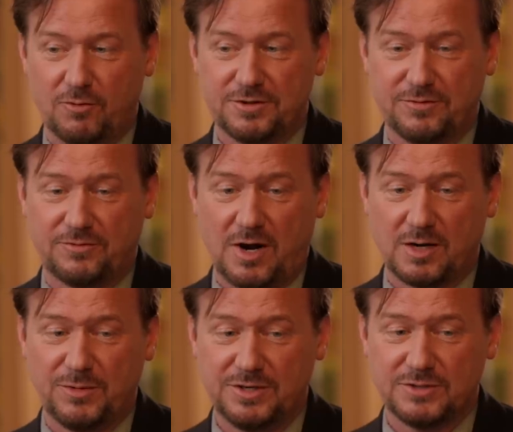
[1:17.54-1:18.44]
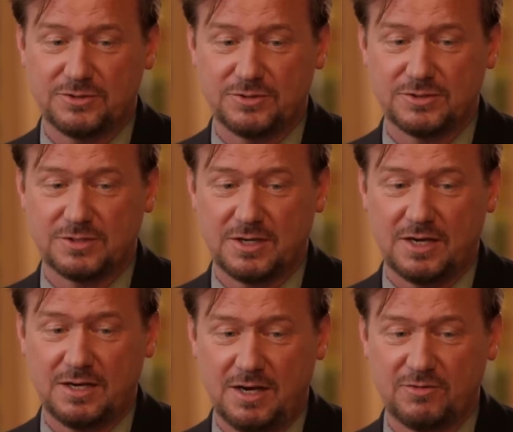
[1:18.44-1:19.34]
For the Frack ministers,
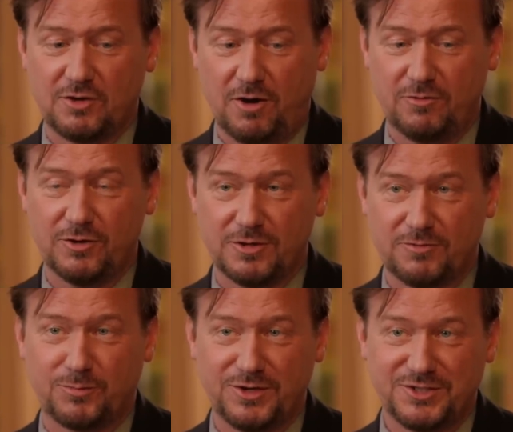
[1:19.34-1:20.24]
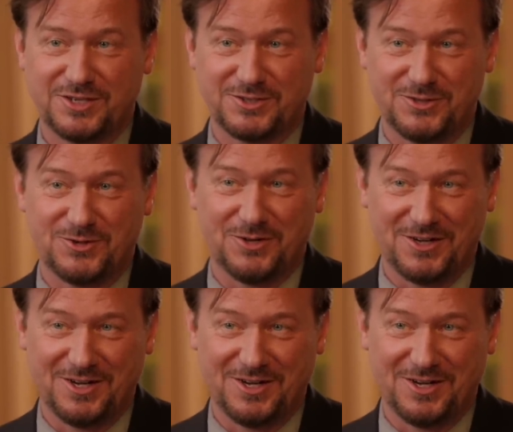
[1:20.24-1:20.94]
I have an awful lot of preaching to do.